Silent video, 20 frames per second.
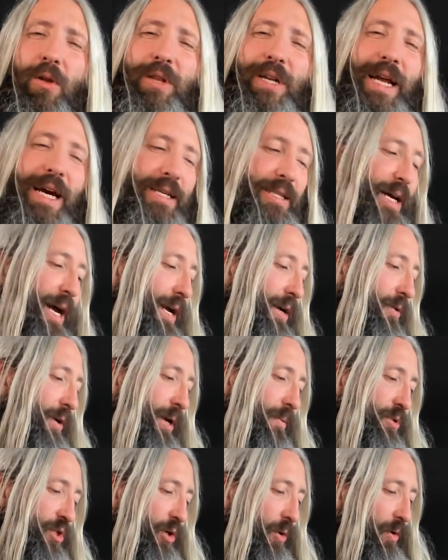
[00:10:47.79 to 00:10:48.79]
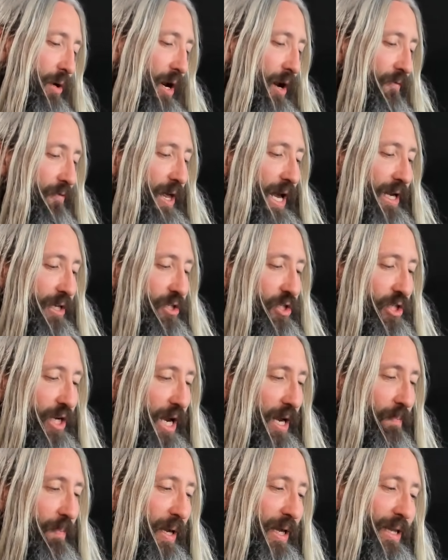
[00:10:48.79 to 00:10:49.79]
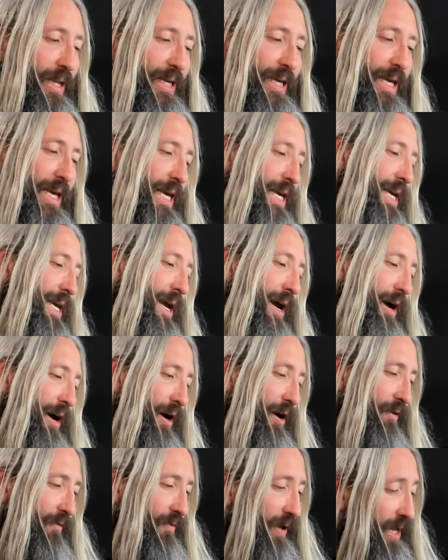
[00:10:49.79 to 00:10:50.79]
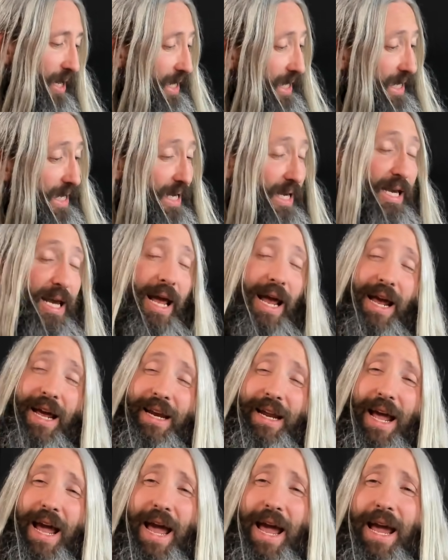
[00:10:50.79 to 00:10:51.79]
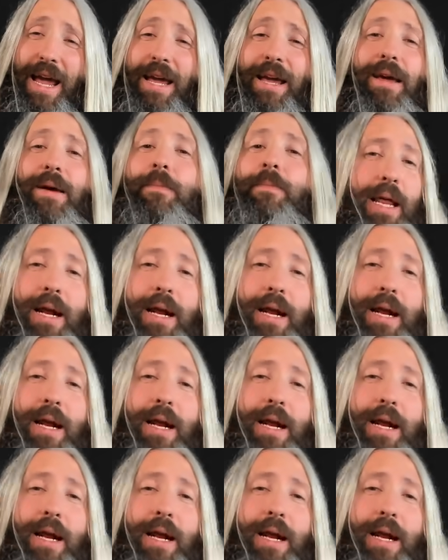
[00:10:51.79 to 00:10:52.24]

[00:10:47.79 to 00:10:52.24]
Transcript: the neck diagrams showing off that shape in the key of E and A.